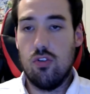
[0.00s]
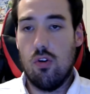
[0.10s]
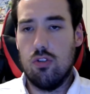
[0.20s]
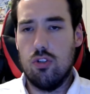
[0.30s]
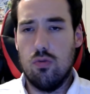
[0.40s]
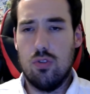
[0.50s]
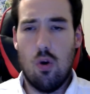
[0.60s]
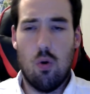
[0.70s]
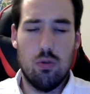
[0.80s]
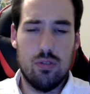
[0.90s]
You go to
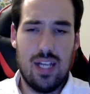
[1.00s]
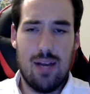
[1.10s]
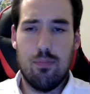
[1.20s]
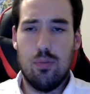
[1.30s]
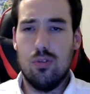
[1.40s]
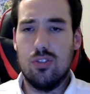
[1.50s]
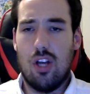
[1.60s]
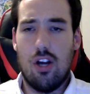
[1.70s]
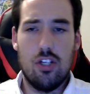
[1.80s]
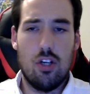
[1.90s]
old temples,
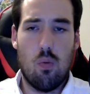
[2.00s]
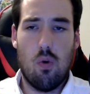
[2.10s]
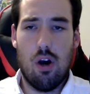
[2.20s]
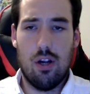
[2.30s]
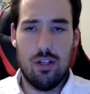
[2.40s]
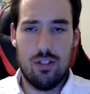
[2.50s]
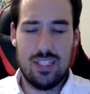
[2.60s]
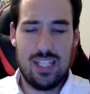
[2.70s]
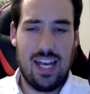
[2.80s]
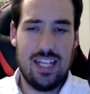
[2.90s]
underwater,
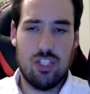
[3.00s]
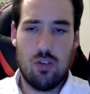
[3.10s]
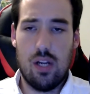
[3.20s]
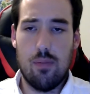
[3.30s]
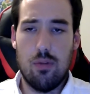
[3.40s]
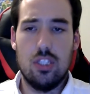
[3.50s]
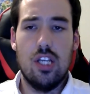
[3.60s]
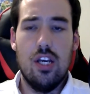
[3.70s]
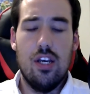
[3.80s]
skyscrapers.